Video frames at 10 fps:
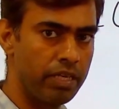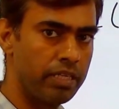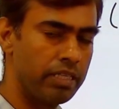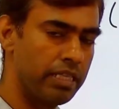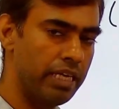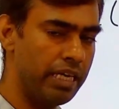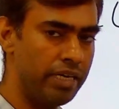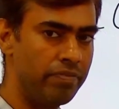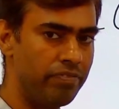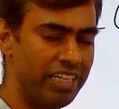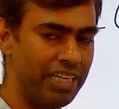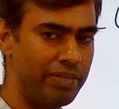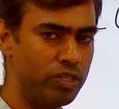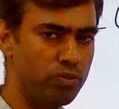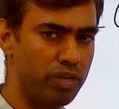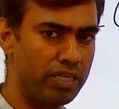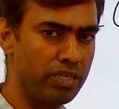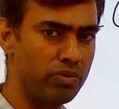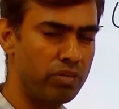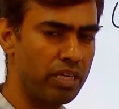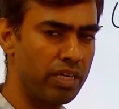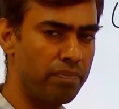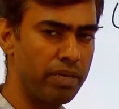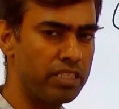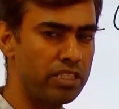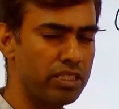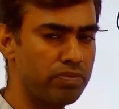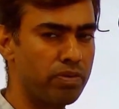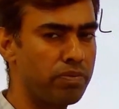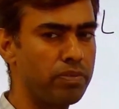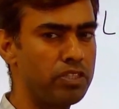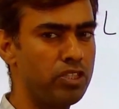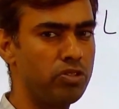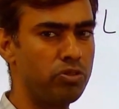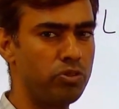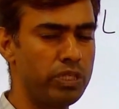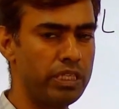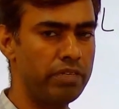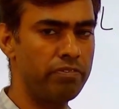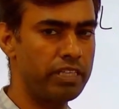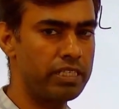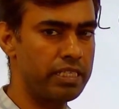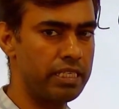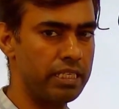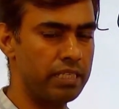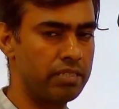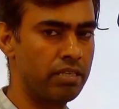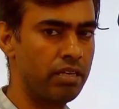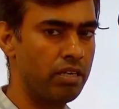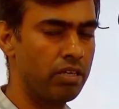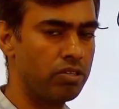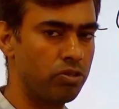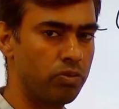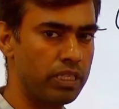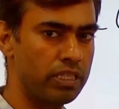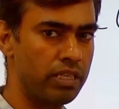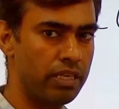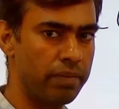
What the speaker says: then we able to find out a Laplace transform of a 0 to t fx dx. So, what is the